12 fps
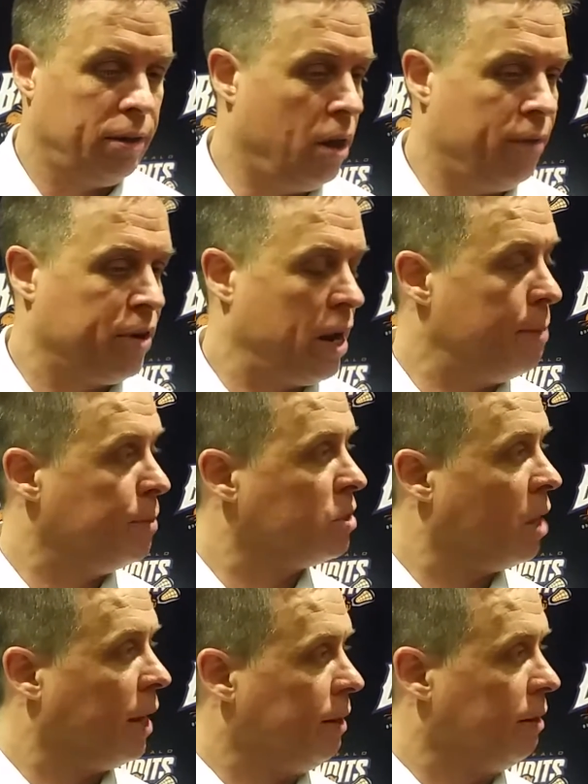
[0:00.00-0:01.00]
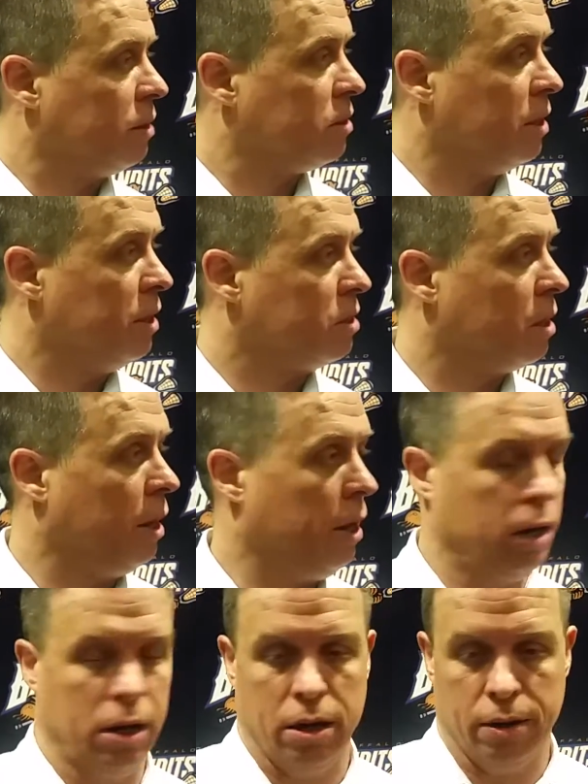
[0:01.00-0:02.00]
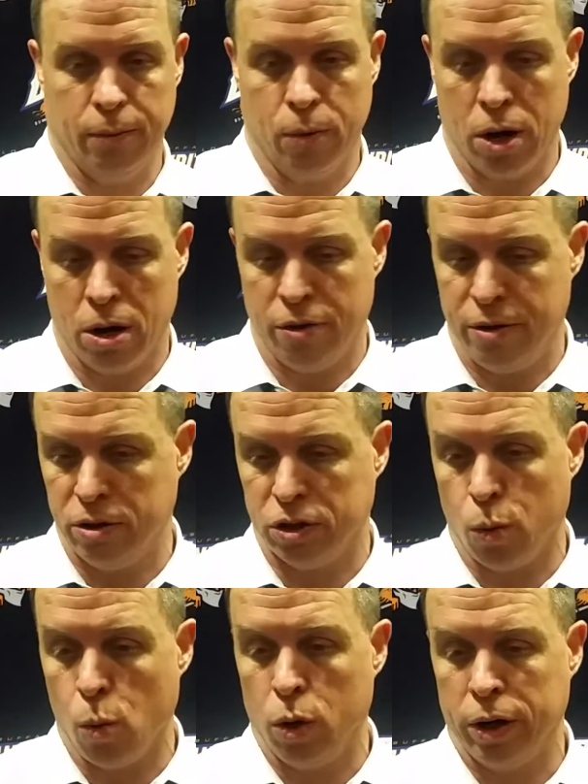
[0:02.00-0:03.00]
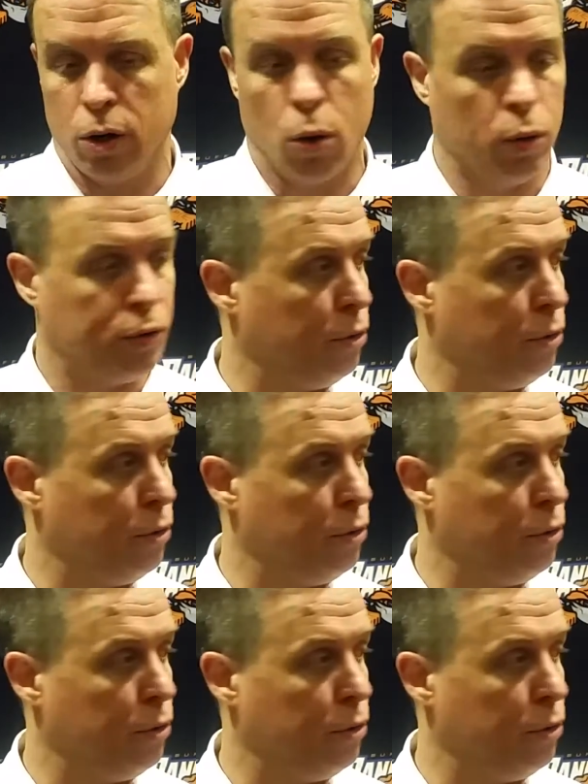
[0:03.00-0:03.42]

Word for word: every game is like this in this league, where there's a one goal,